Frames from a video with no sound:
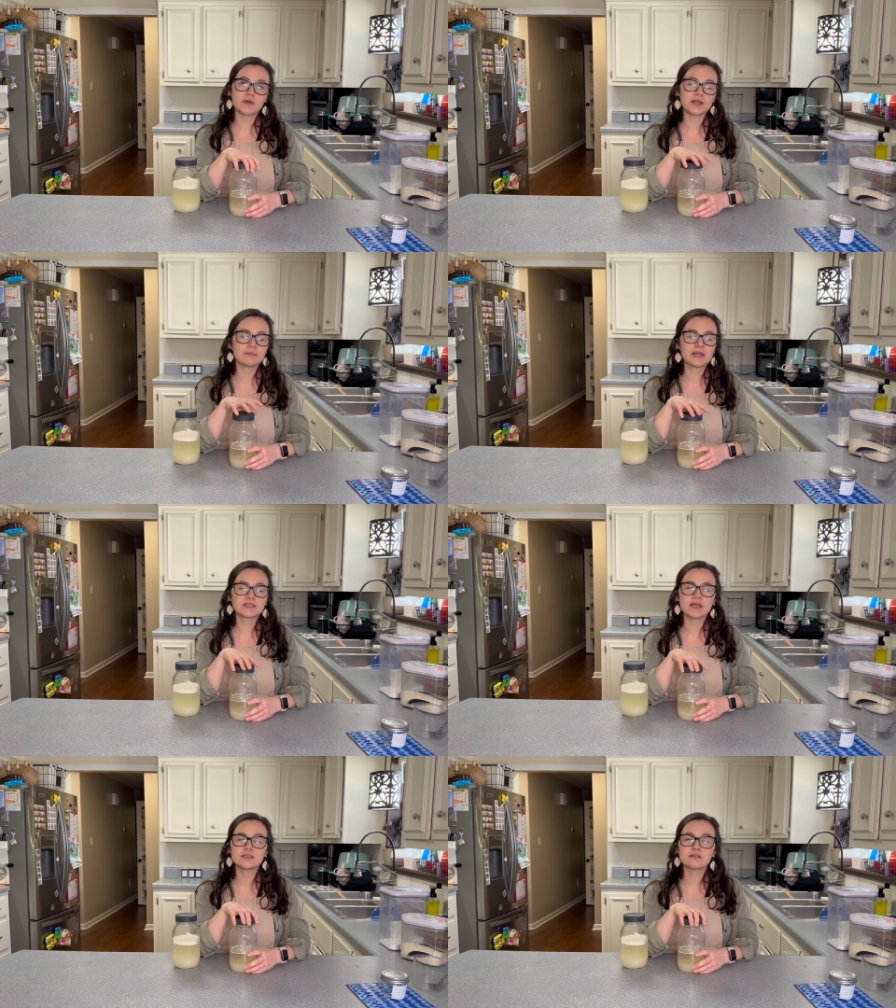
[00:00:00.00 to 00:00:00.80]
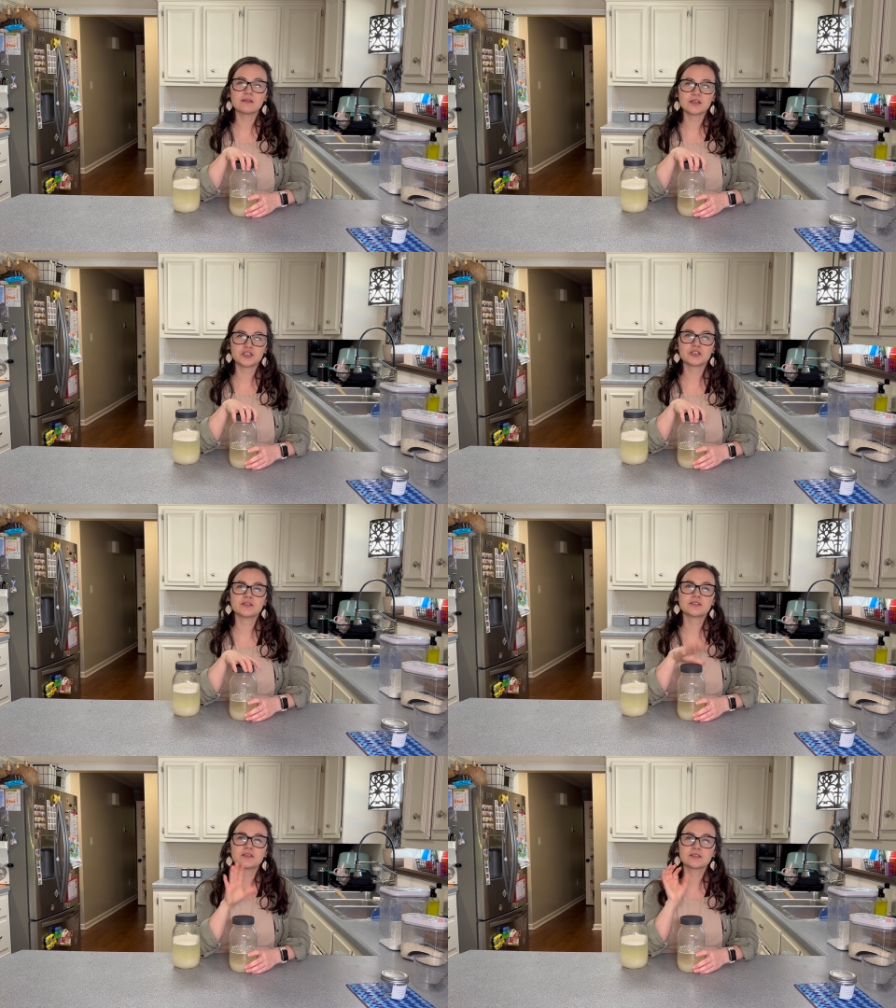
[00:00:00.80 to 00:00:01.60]
It makes a
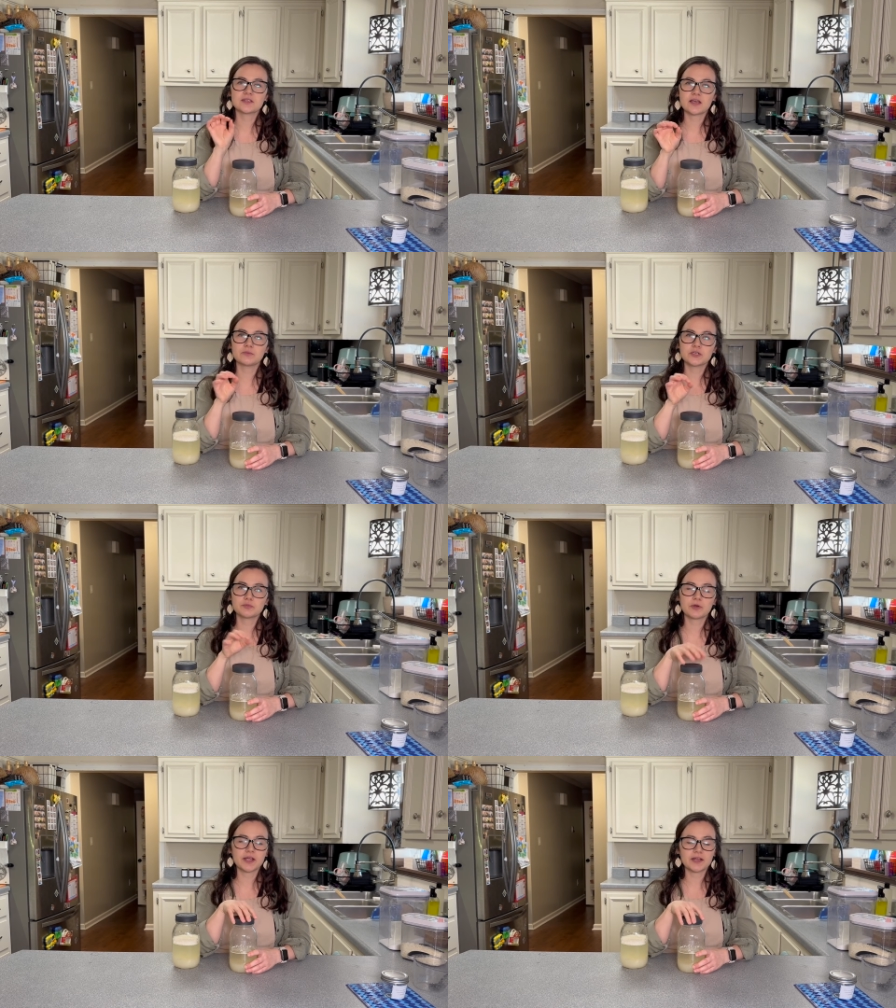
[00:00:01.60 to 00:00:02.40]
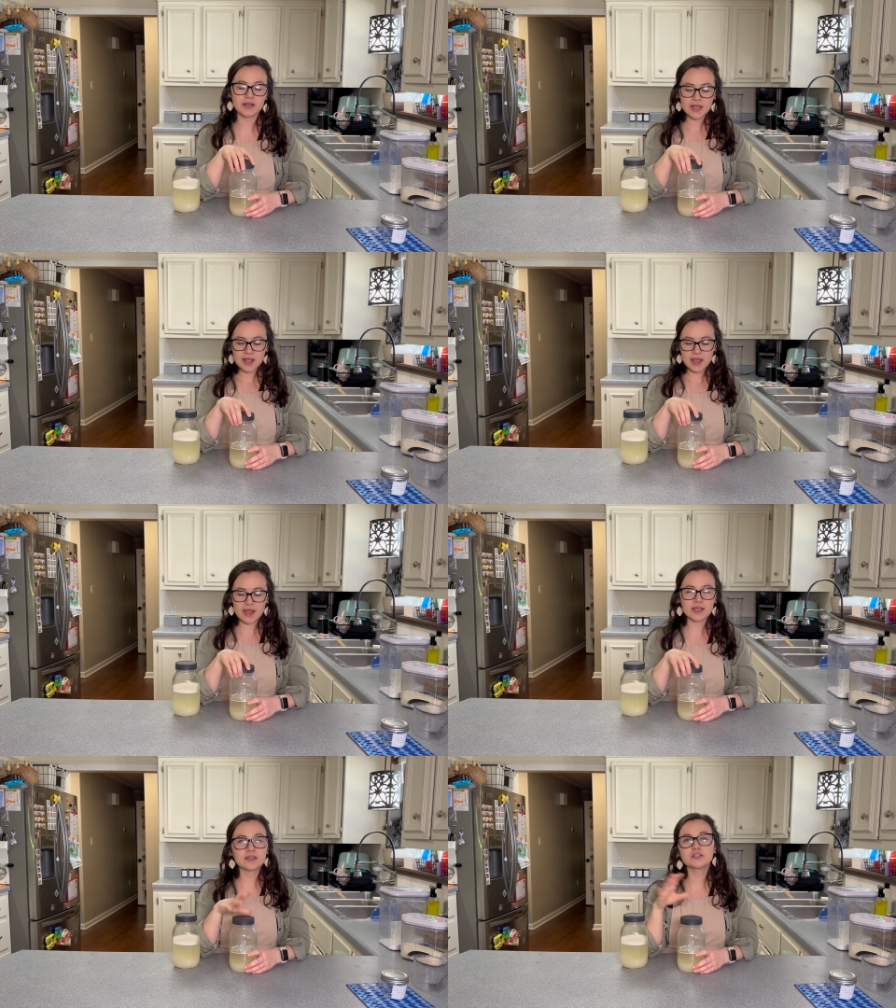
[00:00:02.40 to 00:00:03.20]
delicious sandwich bread
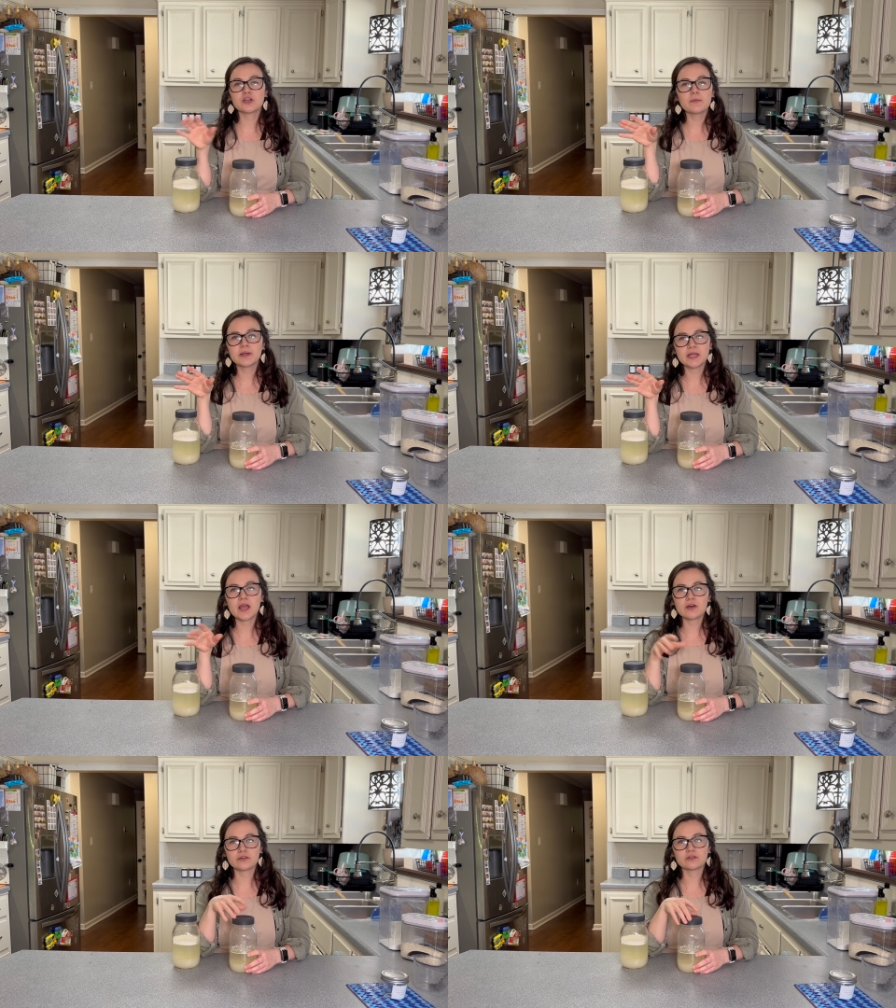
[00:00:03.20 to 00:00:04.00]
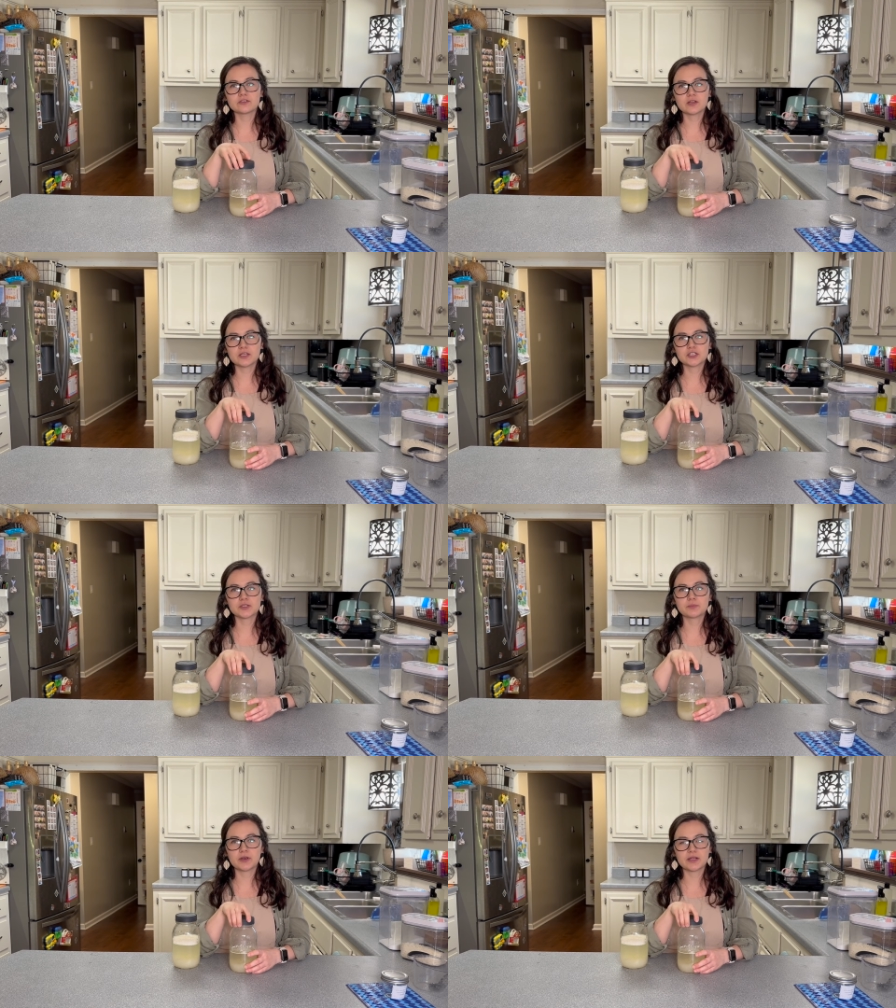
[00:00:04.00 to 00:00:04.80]
and so many other delicious
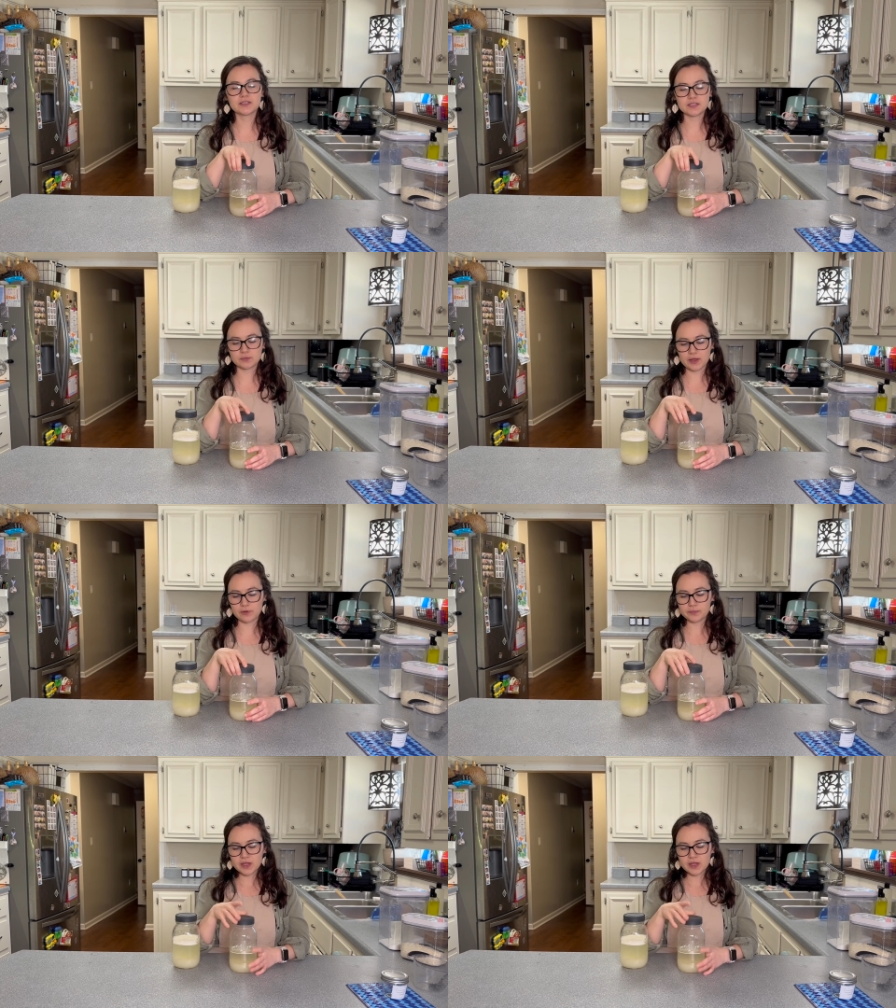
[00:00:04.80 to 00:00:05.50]
breads as well.